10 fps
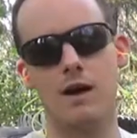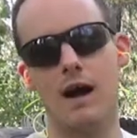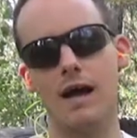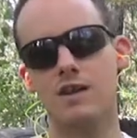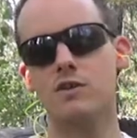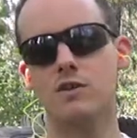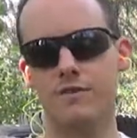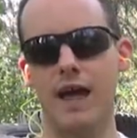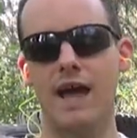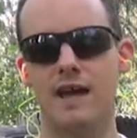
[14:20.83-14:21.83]
I could
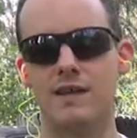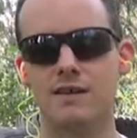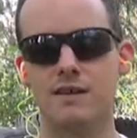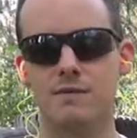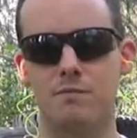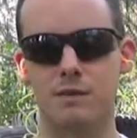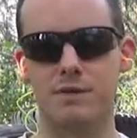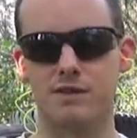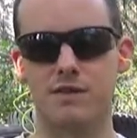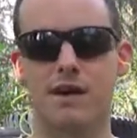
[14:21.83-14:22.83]
have had my
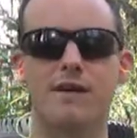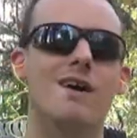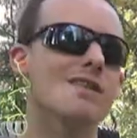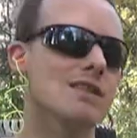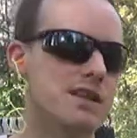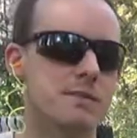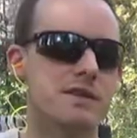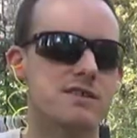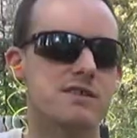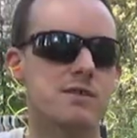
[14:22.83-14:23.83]
pistol out a little
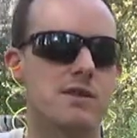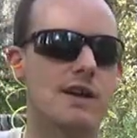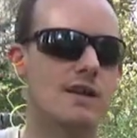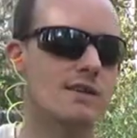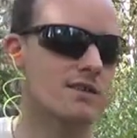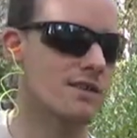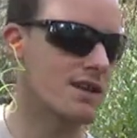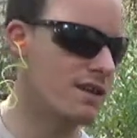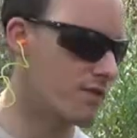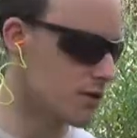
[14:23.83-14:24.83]
bit sooner. And here's the
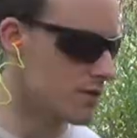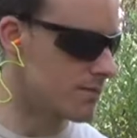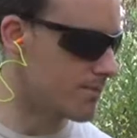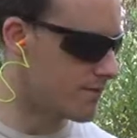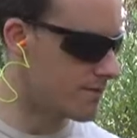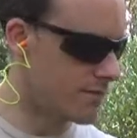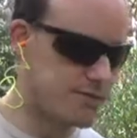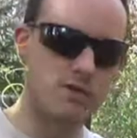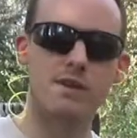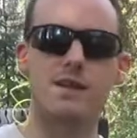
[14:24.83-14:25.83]
thing, if you're
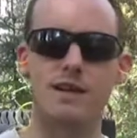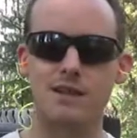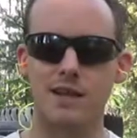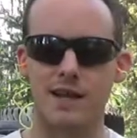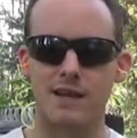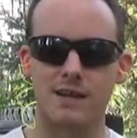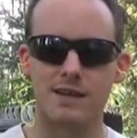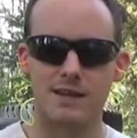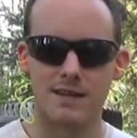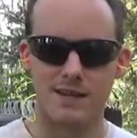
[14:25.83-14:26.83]
if you get a click,
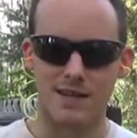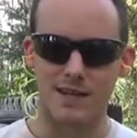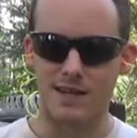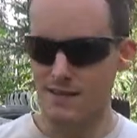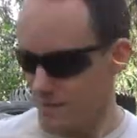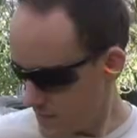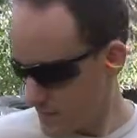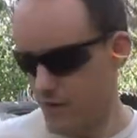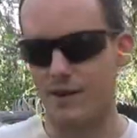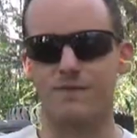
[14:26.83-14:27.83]
and there
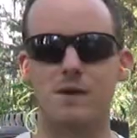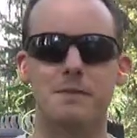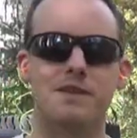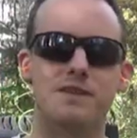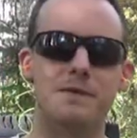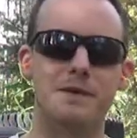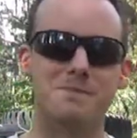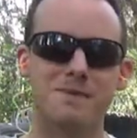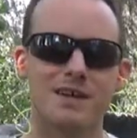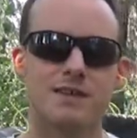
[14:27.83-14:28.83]
we go, I fumbled a little bit.
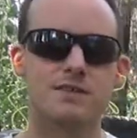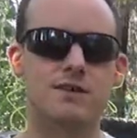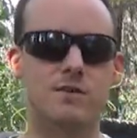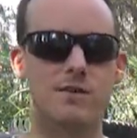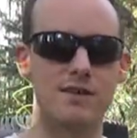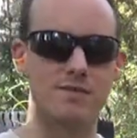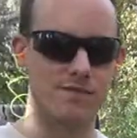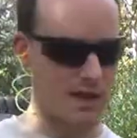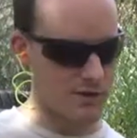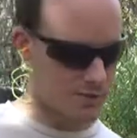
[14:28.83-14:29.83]
So if
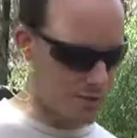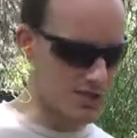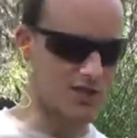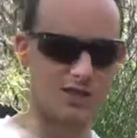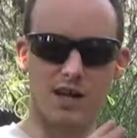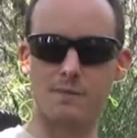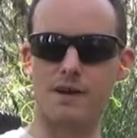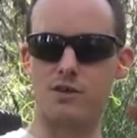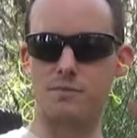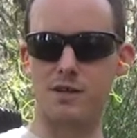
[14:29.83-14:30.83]
that's precious time I
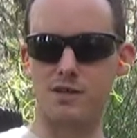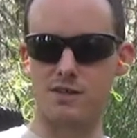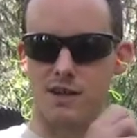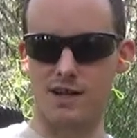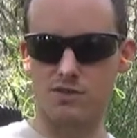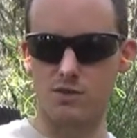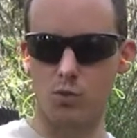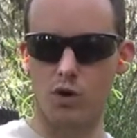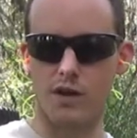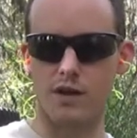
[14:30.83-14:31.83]
could have been actually
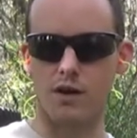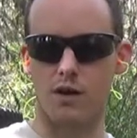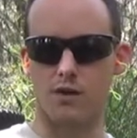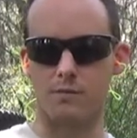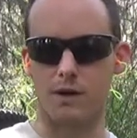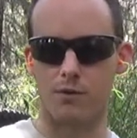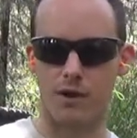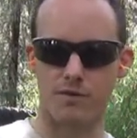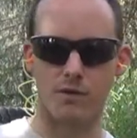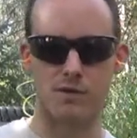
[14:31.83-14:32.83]
working on my
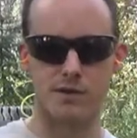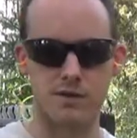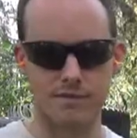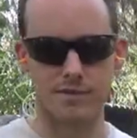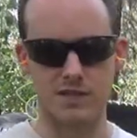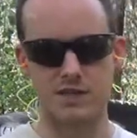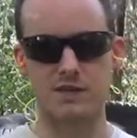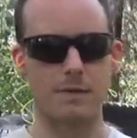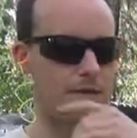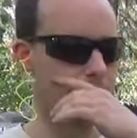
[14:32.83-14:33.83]
rifle to fix any
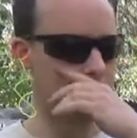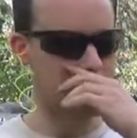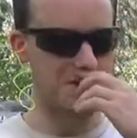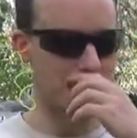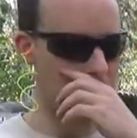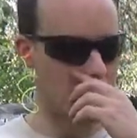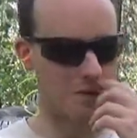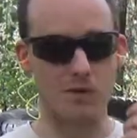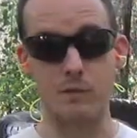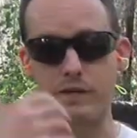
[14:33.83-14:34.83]
malfunction
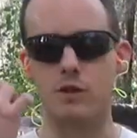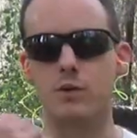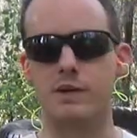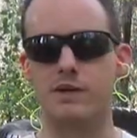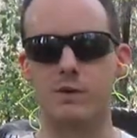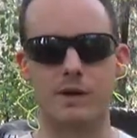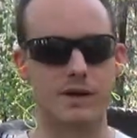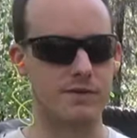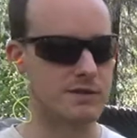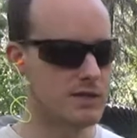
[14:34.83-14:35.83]
or reload it or whatever.